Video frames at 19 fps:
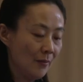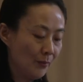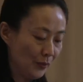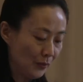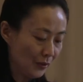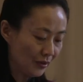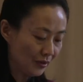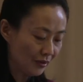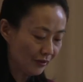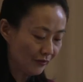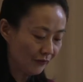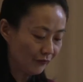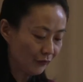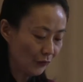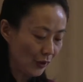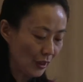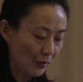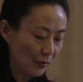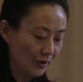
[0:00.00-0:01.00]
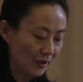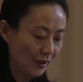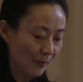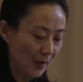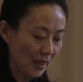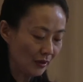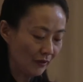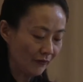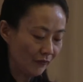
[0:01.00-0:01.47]
Booth's frequent
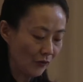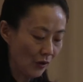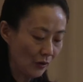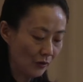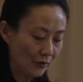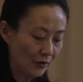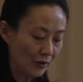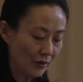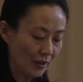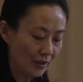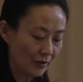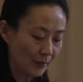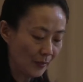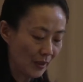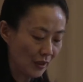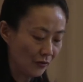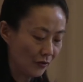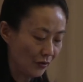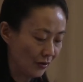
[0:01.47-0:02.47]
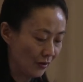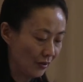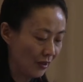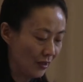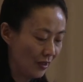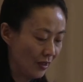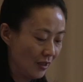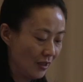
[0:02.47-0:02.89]
metaphorical expression